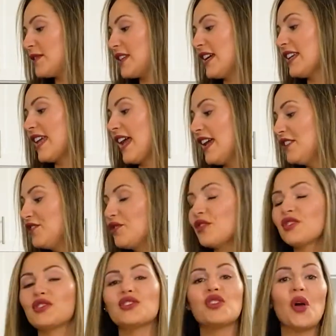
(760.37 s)
Again, you
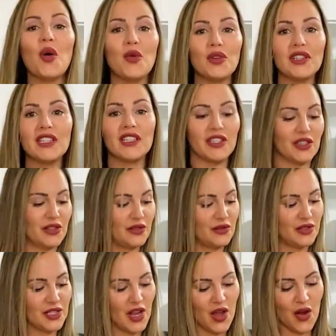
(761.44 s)
can totally
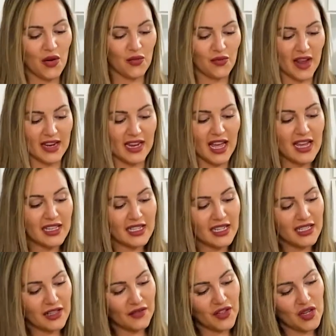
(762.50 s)
use red onion
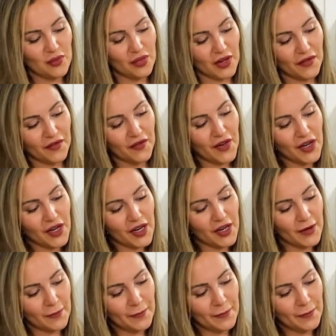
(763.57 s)
if you prefer.